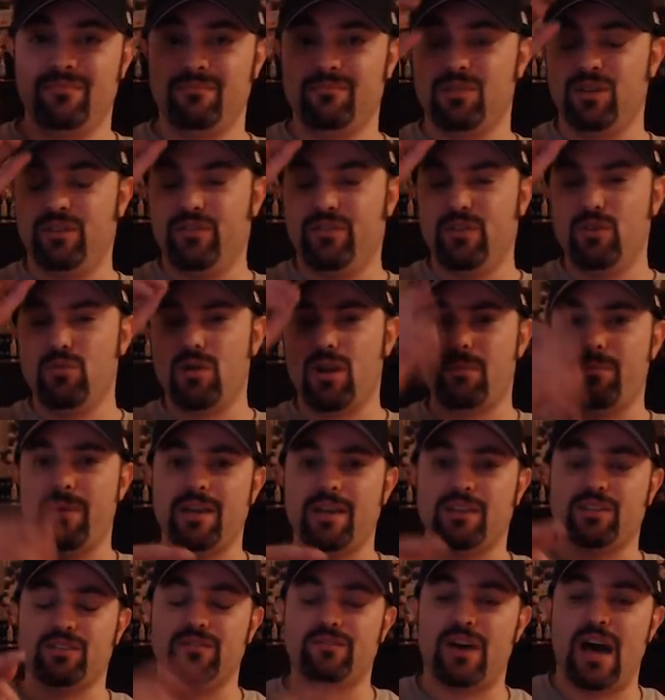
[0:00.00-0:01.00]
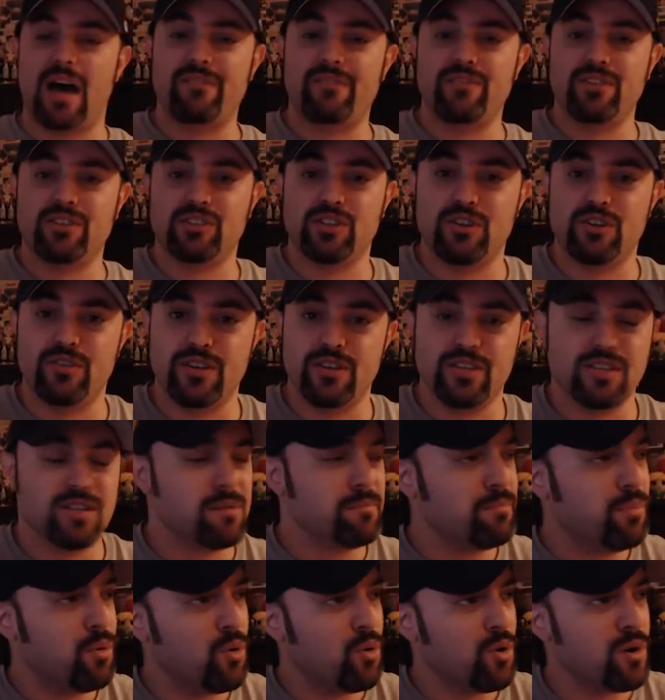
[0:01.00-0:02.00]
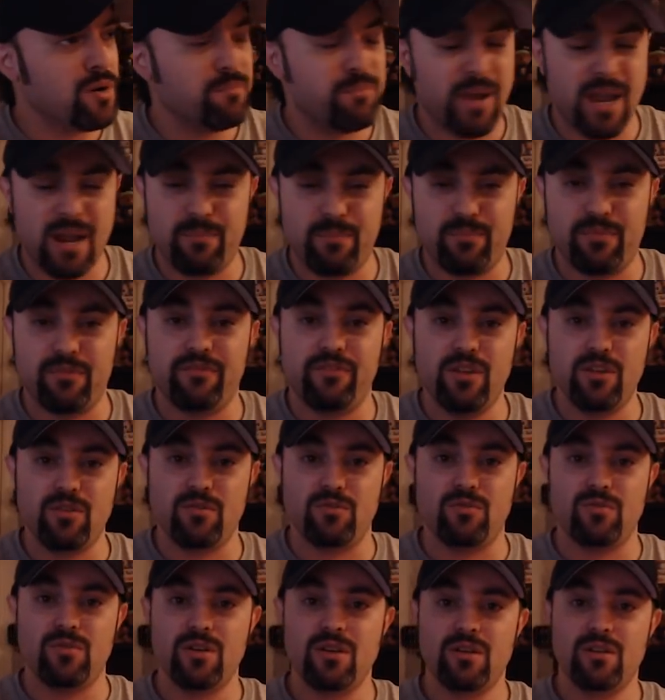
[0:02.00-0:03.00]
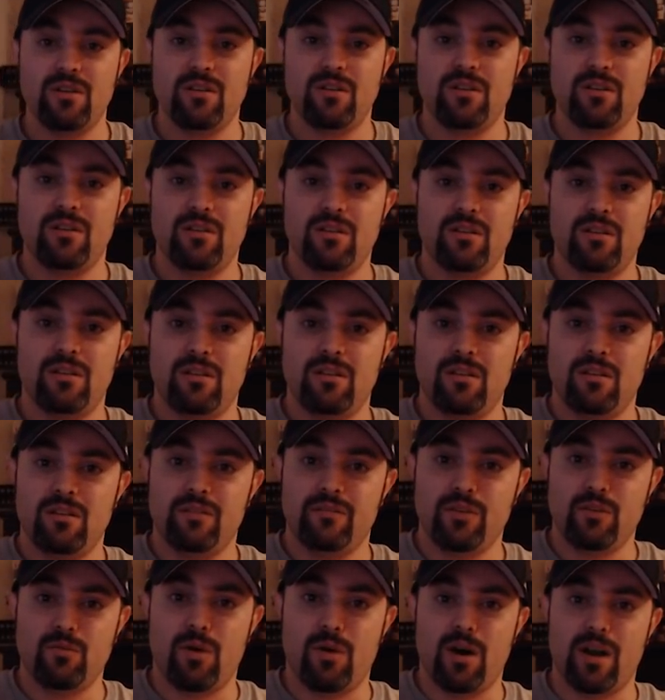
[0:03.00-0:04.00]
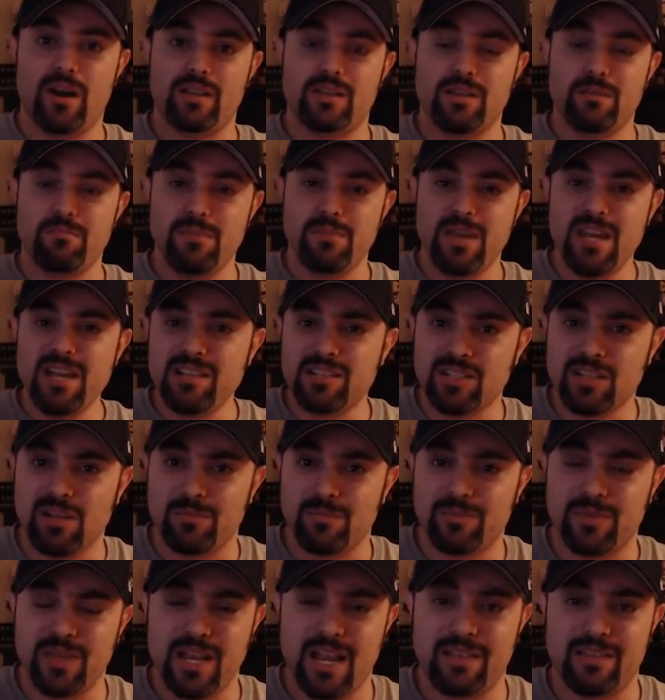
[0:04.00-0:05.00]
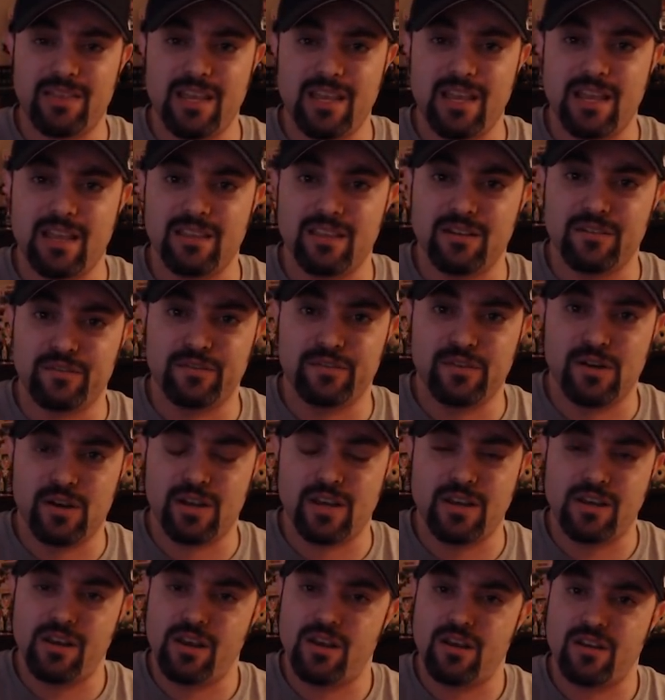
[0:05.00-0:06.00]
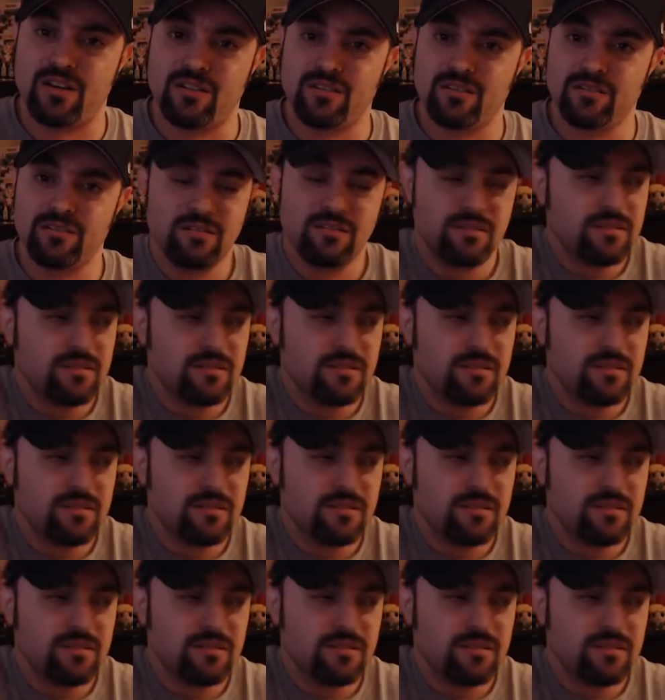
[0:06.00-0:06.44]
But if you want to make Survivor Series an important pay per view, if you want it to mean something at the end of the fucking year,